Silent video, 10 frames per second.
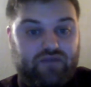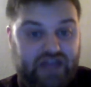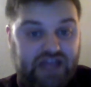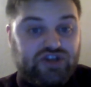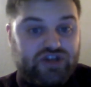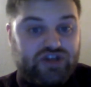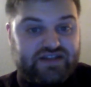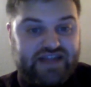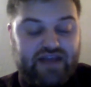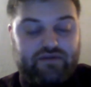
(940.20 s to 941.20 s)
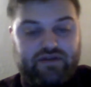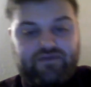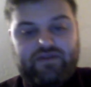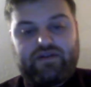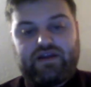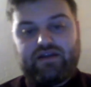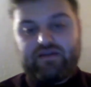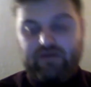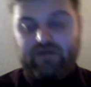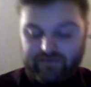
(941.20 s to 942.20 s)
can shut us down if they're
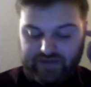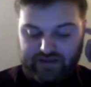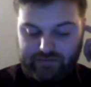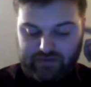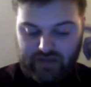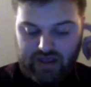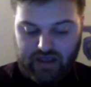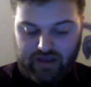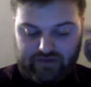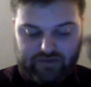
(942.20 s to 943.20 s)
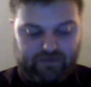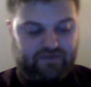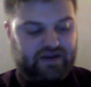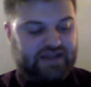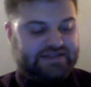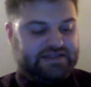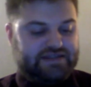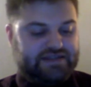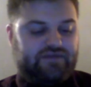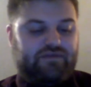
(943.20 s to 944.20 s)
not all available. So we have a nice
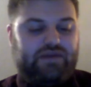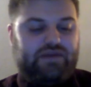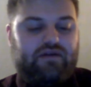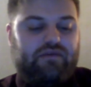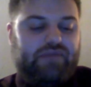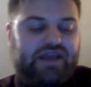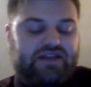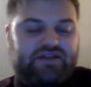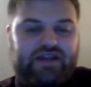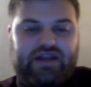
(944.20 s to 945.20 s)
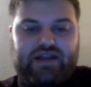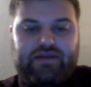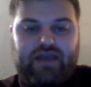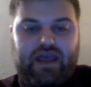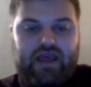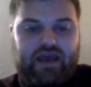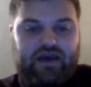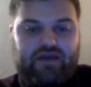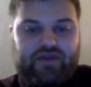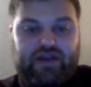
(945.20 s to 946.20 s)
list of them here on page 10.
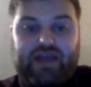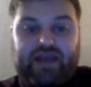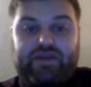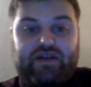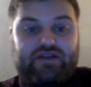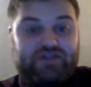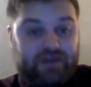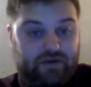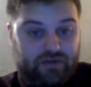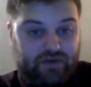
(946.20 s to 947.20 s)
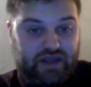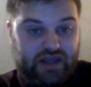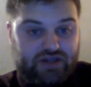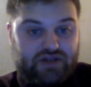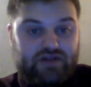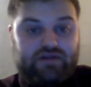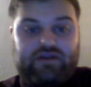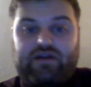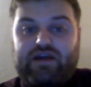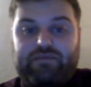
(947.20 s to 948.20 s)
They're kept in a secure location,
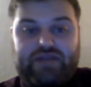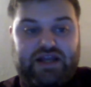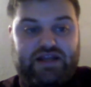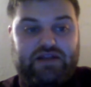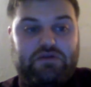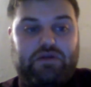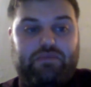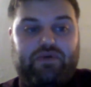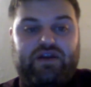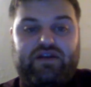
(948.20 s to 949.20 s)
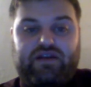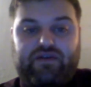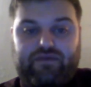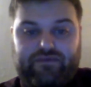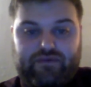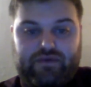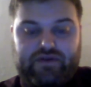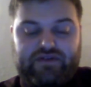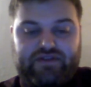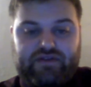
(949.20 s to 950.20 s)
they're updated, they're put into different
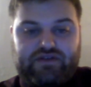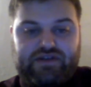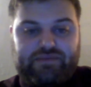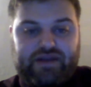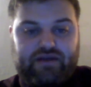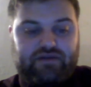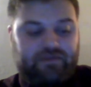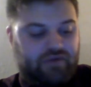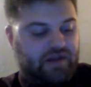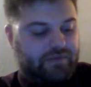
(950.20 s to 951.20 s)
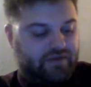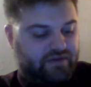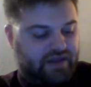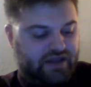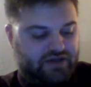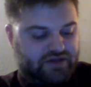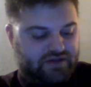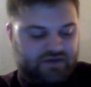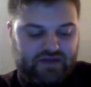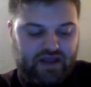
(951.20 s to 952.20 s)
folders, and they're shipped out to proper
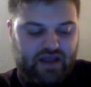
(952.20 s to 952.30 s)
locations